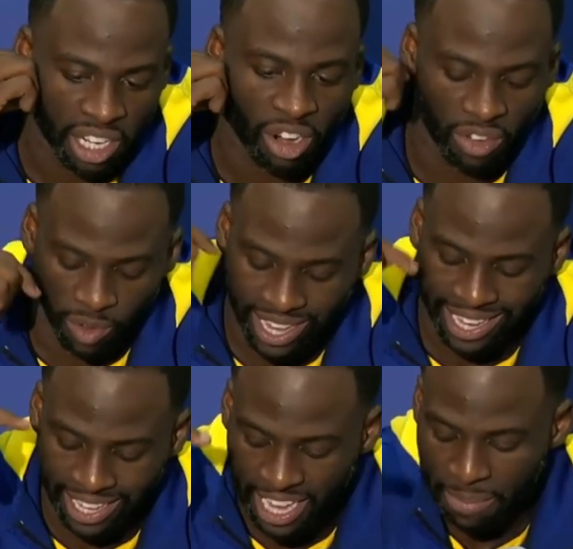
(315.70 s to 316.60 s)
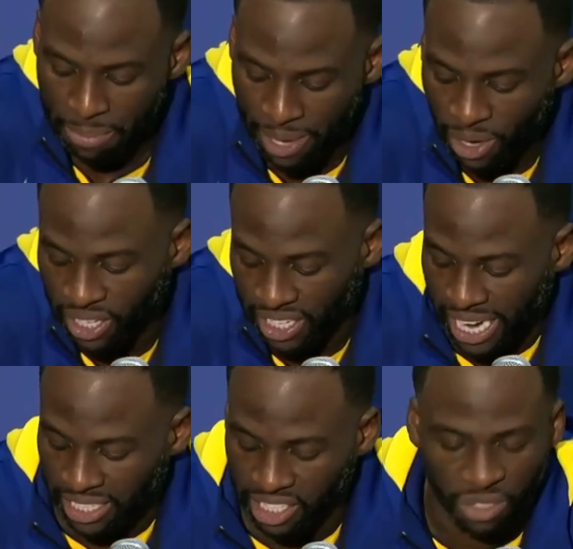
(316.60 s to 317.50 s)
you know, if we can keep
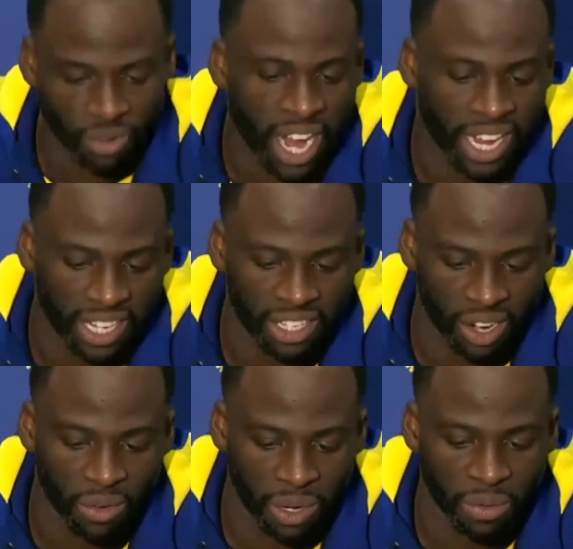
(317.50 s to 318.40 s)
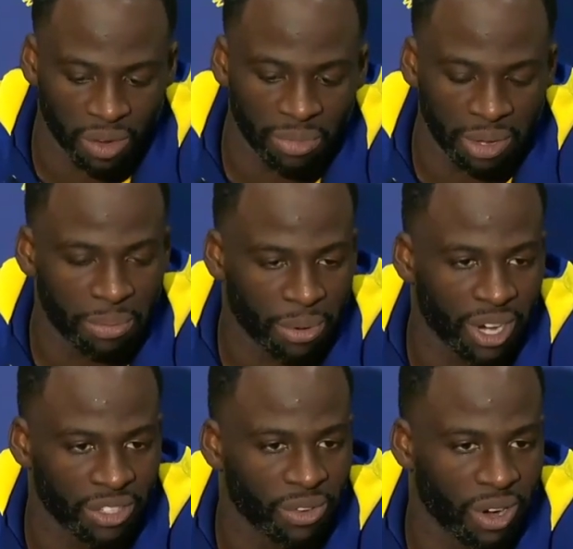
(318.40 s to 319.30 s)
building at this rate, you know, we'll be
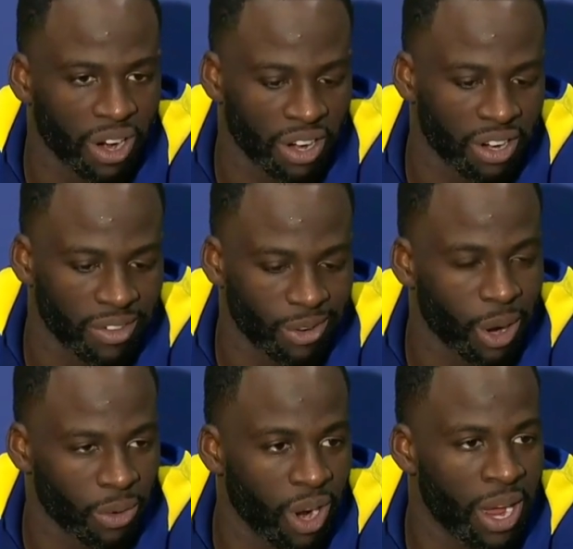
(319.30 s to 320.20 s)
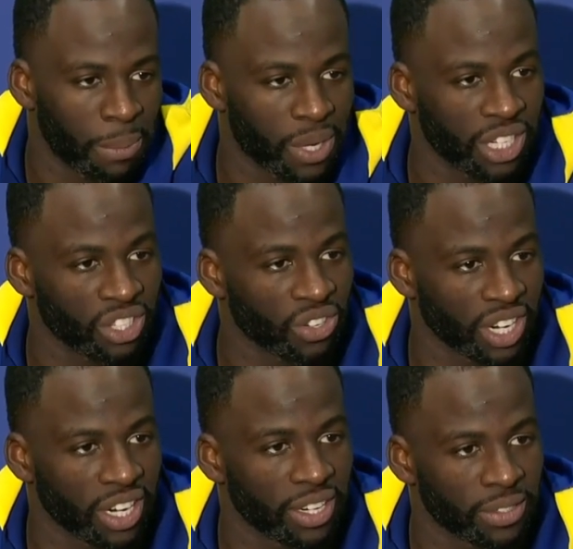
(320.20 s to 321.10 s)
poised for a run pretty
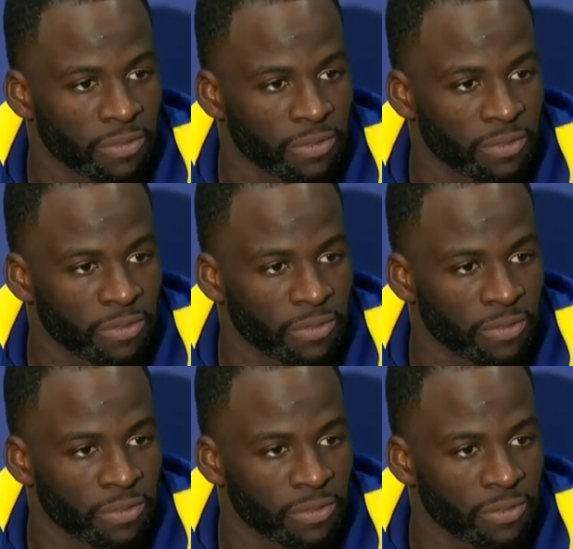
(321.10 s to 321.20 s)
soon here.